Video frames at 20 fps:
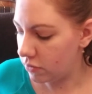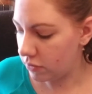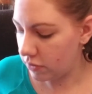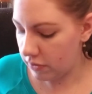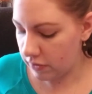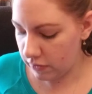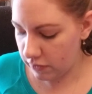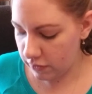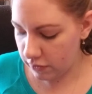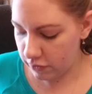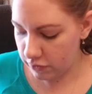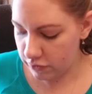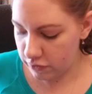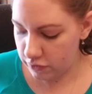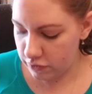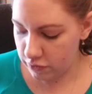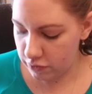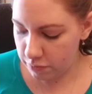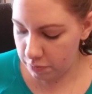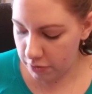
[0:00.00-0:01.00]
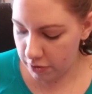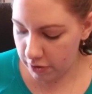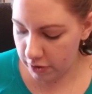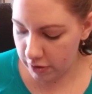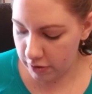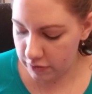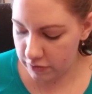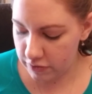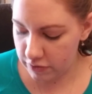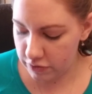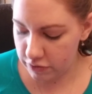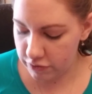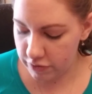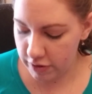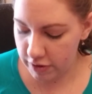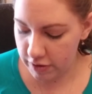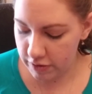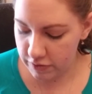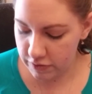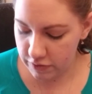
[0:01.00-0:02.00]
These are super
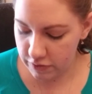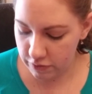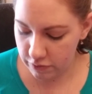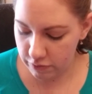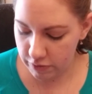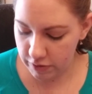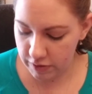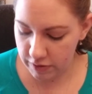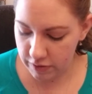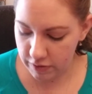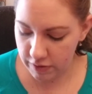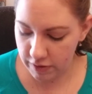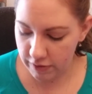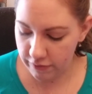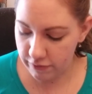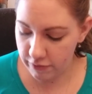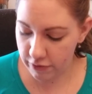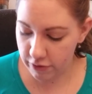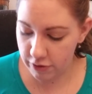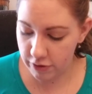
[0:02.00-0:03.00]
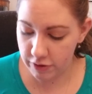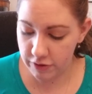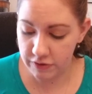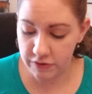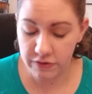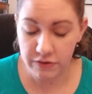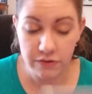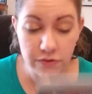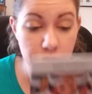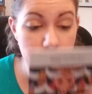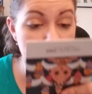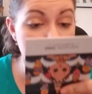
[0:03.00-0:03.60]
concentrated, so it never hurts to